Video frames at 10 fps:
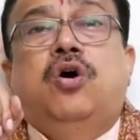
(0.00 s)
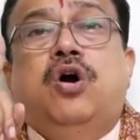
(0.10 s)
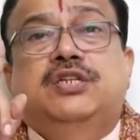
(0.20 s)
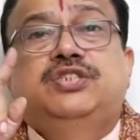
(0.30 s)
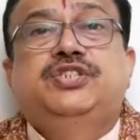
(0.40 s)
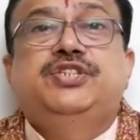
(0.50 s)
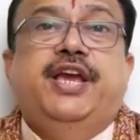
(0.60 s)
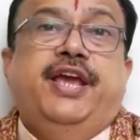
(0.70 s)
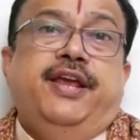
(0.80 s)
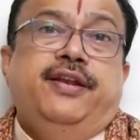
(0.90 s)

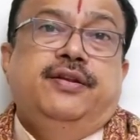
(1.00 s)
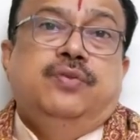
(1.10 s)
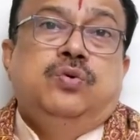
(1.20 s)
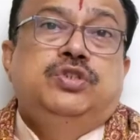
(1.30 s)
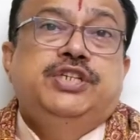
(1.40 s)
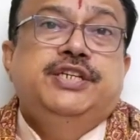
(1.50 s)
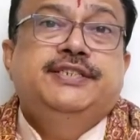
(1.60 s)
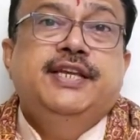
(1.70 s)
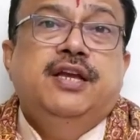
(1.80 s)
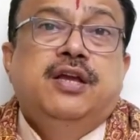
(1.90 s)
oxygen, which is